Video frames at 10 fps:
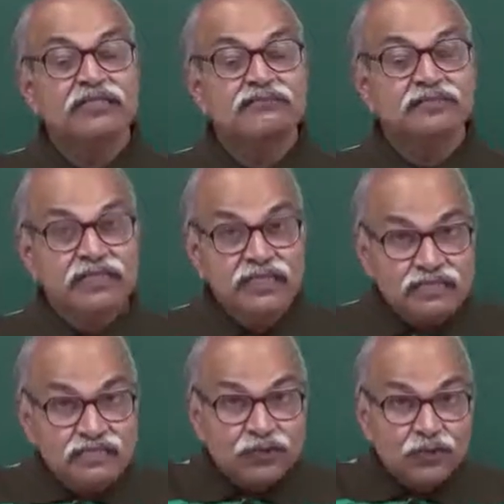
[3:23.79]
we
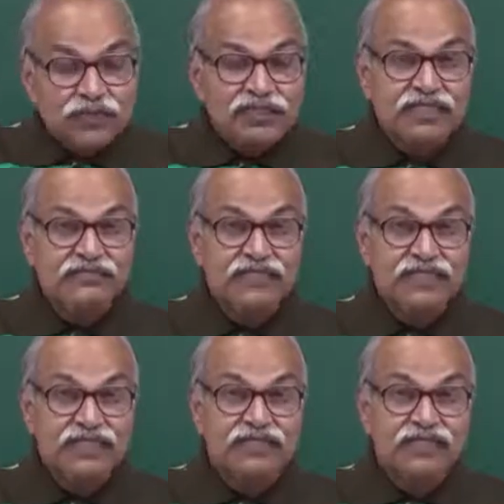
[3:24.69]
need sources
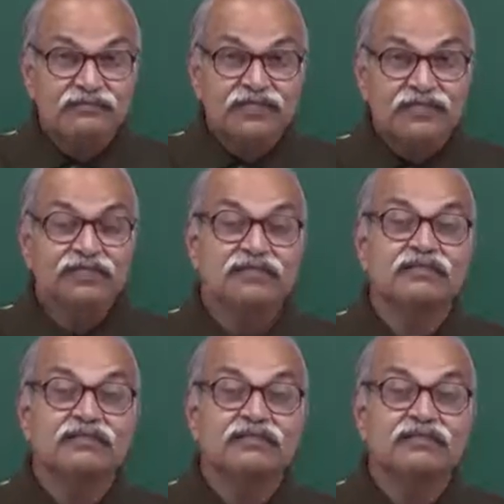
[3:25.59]
which can give us